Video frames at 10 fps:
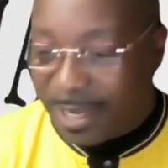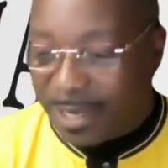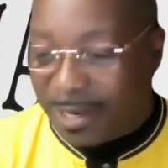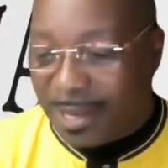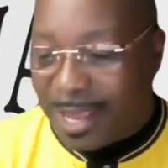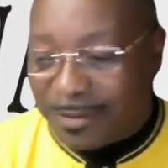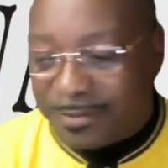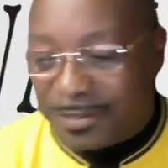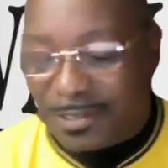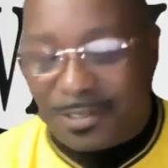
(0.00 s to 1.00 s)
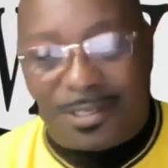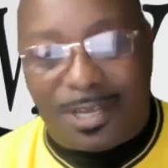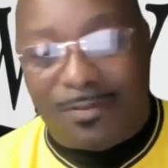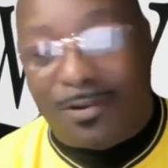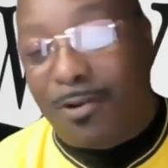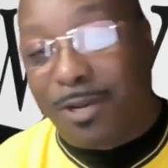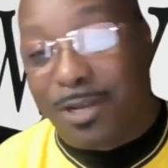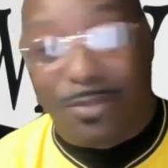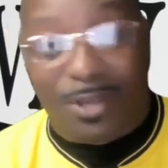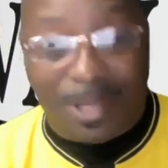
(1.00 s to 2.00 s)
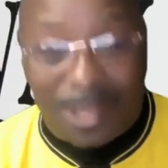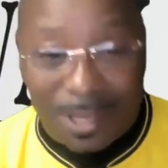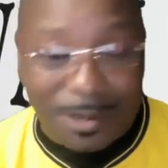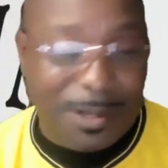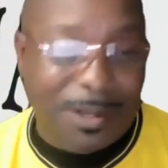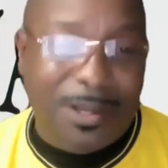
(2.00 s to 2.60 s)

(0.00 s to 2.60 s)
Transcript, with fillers: And a lot of us have already been hit